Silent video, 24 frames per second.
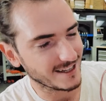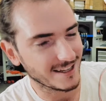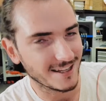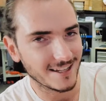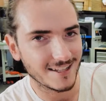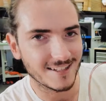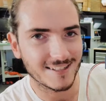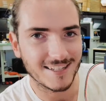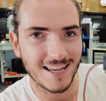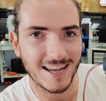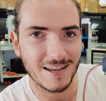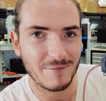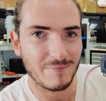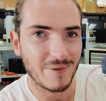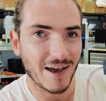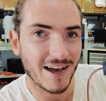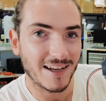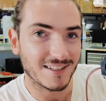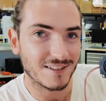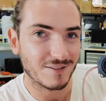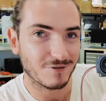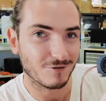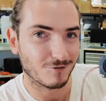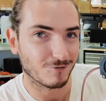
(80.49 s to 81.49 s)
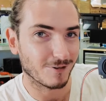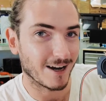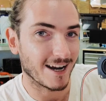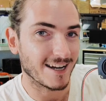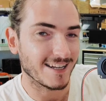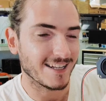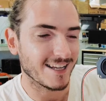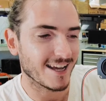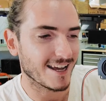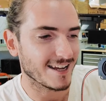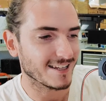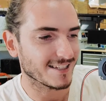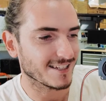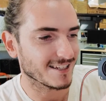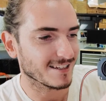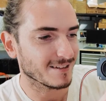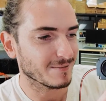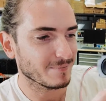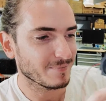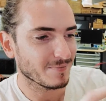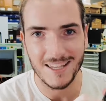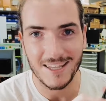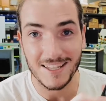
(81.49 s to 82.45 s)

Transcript: is a passive radiator.